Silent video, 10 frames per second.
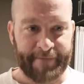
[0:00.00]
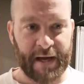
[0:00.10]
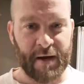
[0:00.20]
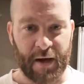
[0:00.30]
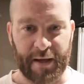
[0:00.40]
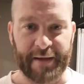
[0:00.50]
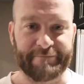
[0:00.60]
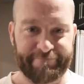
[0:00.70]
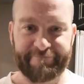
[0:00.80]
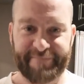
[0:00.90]
and not like
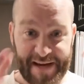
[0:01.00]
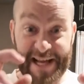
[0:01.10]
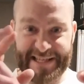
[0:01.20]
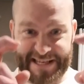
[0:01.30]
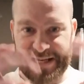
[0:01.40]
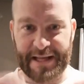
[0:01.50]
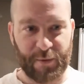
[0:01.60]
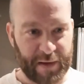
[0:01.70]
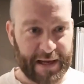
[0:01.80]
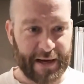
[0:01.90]
Nest tea
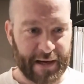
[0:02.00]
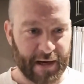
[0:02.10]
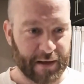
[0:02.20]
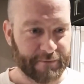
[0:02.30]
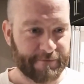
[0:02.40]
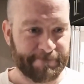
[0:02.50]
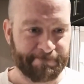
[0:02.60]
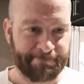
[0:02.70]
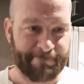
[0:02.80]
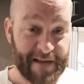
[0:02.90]
that we get here.
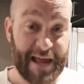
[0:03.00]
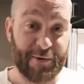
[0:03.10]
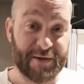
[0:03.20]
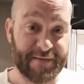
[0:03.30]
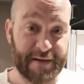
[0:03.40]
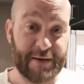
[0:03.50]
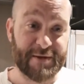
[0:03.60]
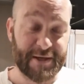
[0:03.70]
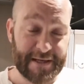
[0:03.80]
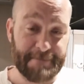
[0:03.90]
Yeah, that was fun. That was
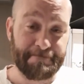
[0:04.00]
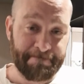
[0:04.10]
a good time.